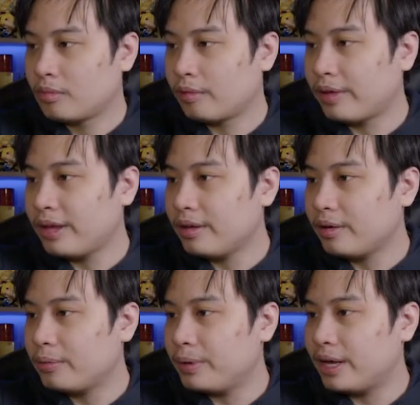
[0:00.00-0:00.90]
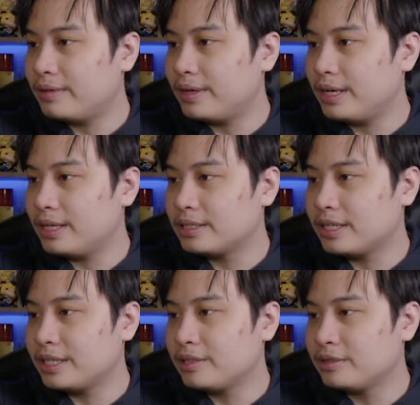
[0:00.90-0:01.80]
Okay, we have a
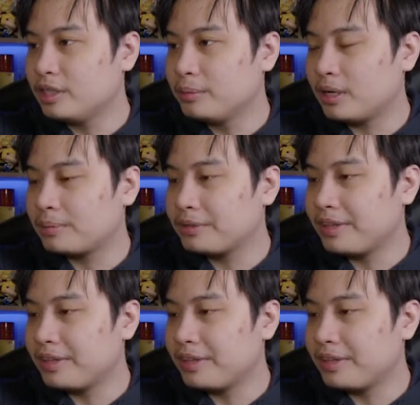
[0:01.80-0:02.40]
Donnell, Noble Arms of